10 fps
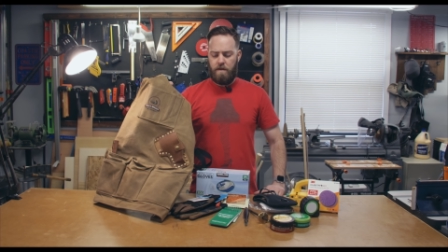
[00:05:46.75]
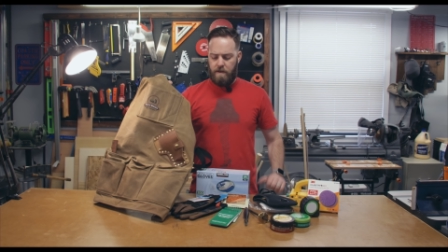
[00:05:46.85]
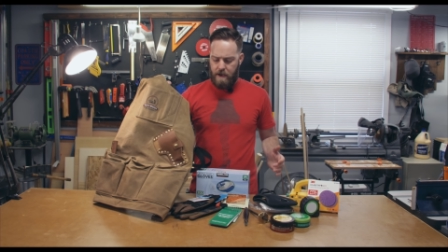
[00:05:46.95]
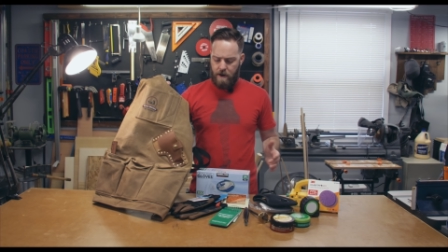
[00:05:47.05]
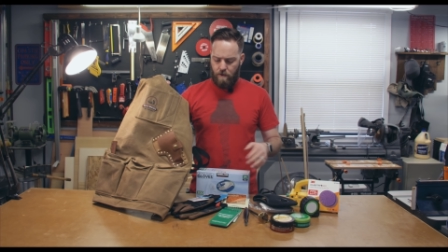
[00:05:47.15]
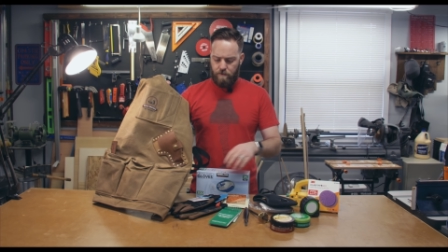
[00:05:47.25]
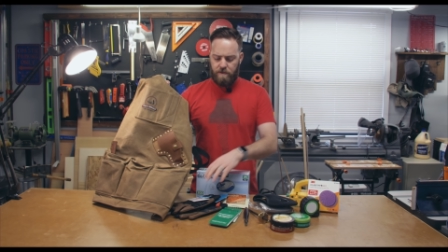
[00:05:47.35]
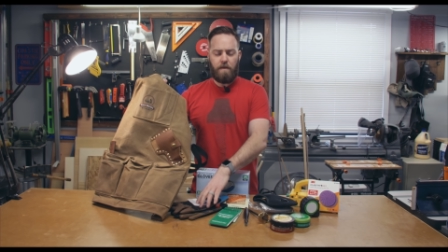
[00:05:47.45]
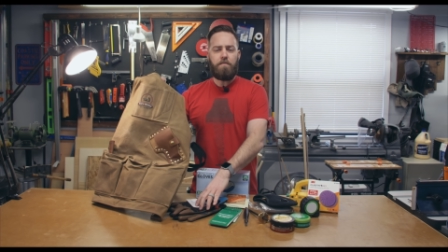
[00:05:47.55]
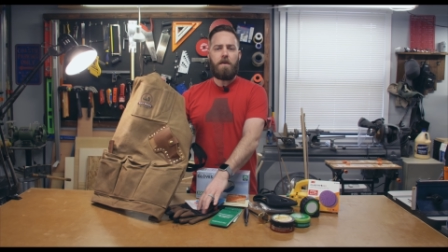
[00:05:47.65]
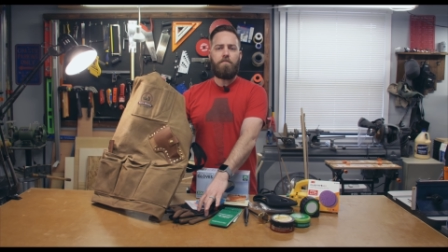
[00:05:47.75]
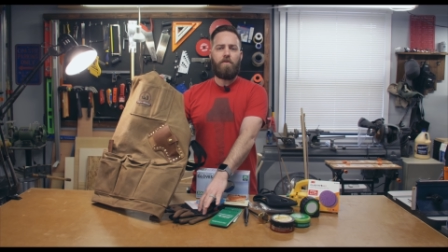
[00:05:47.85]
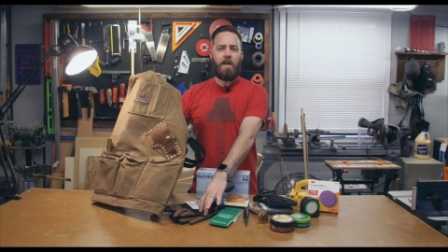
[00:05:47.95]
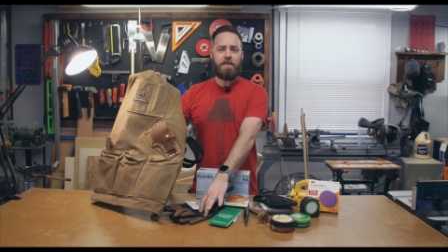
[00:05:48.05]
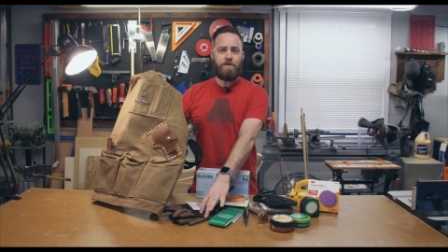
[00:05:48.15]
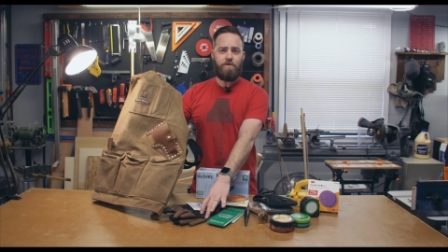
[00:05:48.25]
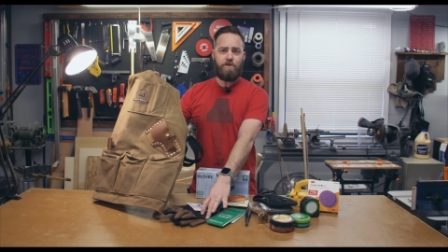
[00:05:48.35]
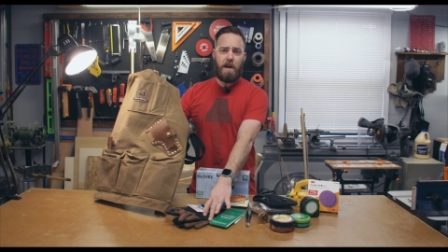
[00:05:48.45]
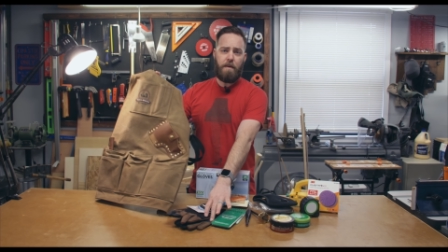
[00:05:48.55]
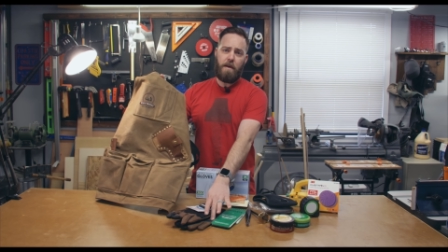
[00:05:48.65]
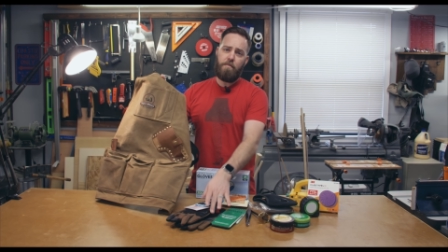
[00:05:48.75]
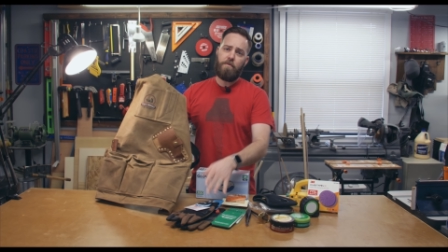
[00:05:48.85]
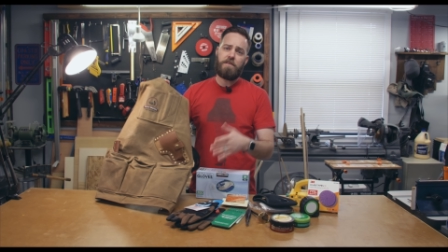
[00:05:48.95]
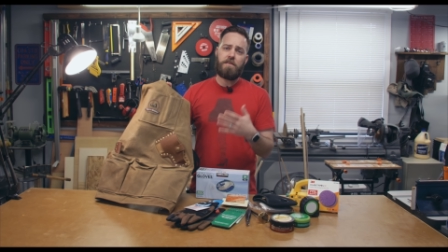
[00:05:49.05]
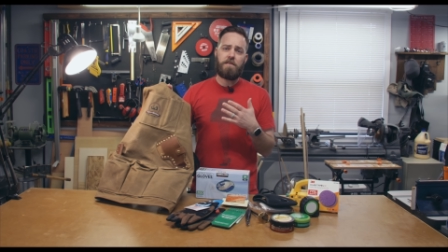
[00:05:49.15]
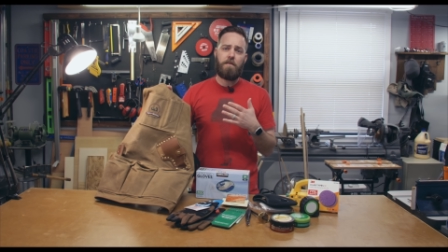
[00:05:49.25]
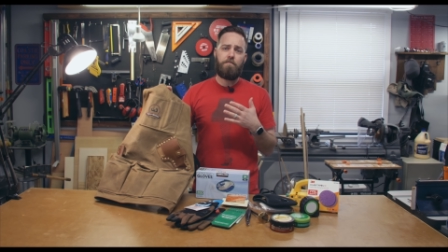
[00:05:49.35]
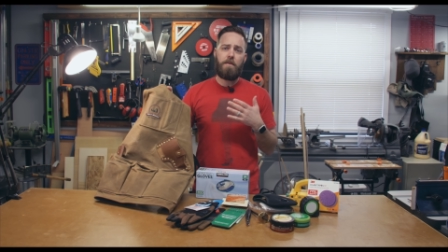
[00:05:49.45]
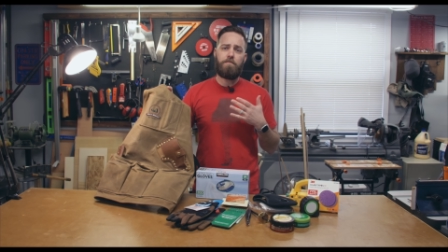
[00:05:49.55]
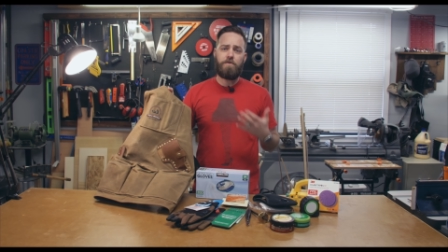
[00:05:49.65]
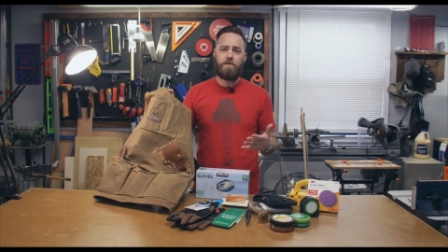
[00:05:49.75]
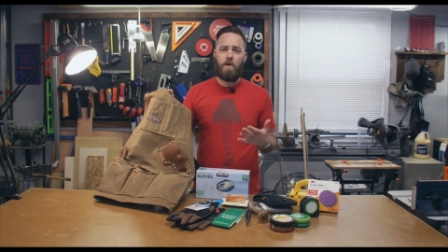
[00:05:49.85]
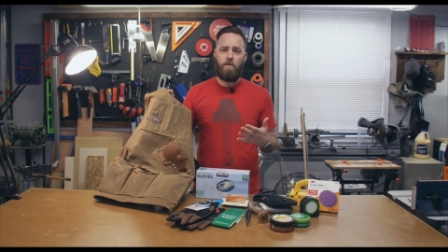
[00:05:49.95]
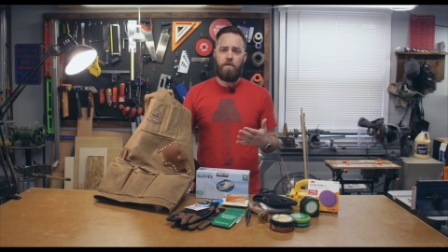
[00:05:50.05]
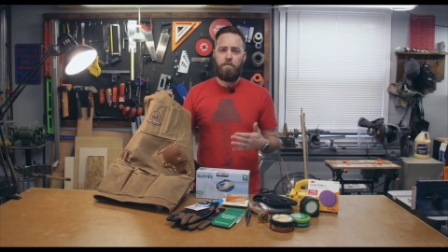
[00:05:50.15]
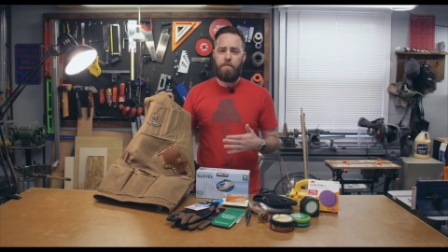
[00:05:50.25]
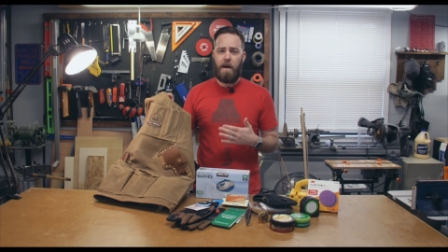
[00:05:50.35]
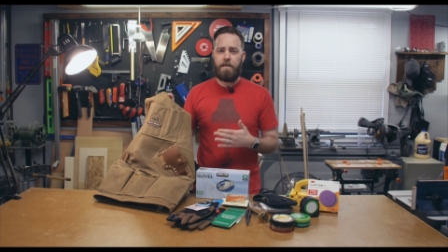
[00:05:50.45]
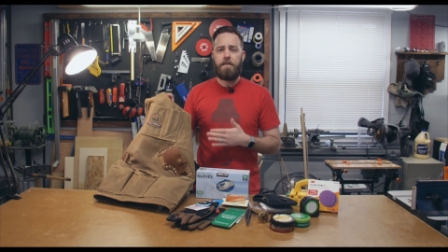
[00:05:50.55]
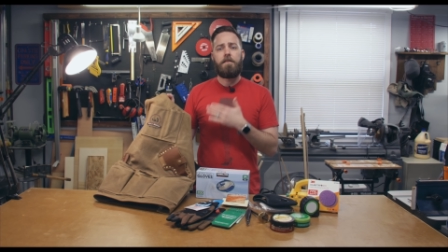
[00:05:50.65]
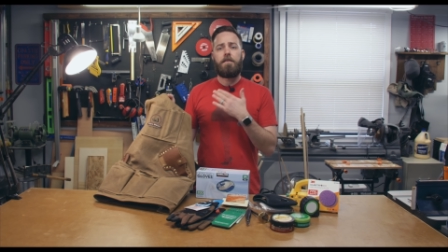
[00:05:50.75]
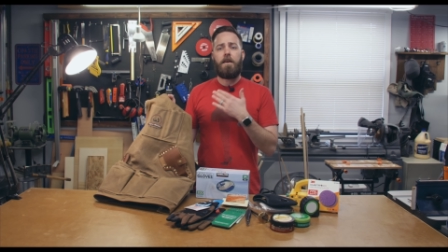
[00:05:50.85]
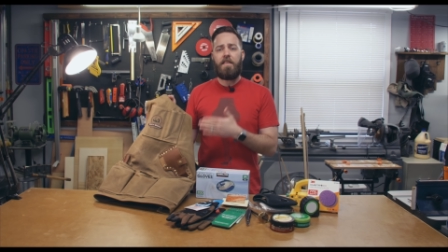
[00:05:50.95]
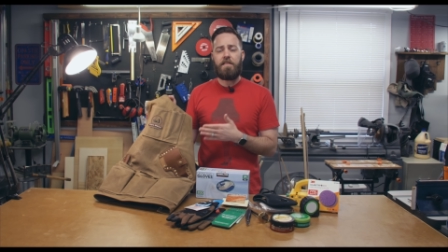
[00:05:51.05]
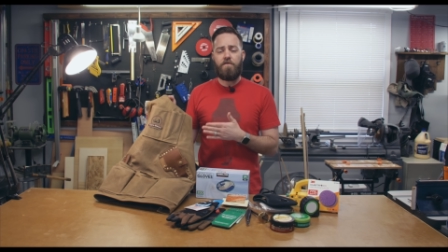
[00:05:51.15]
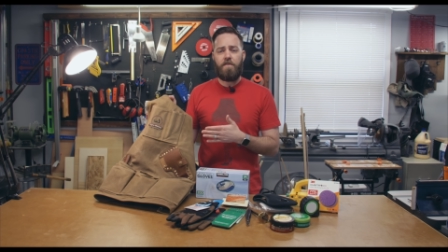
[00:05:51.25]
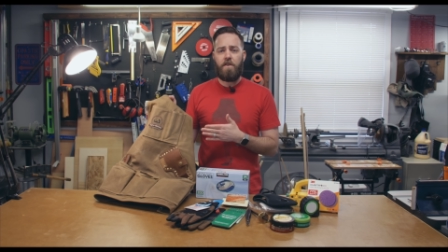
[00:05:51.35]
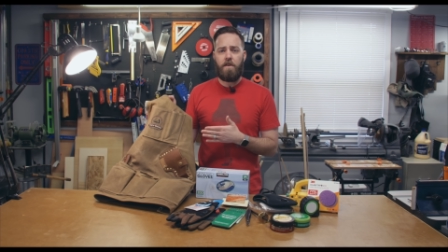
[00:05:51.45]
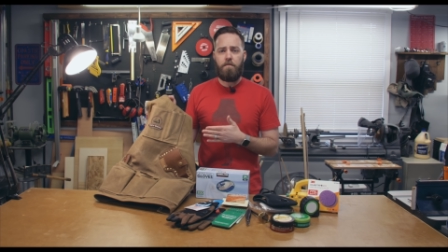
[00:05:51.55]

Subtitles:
Now some people like to use shop aprons and some people don't, but I think they're very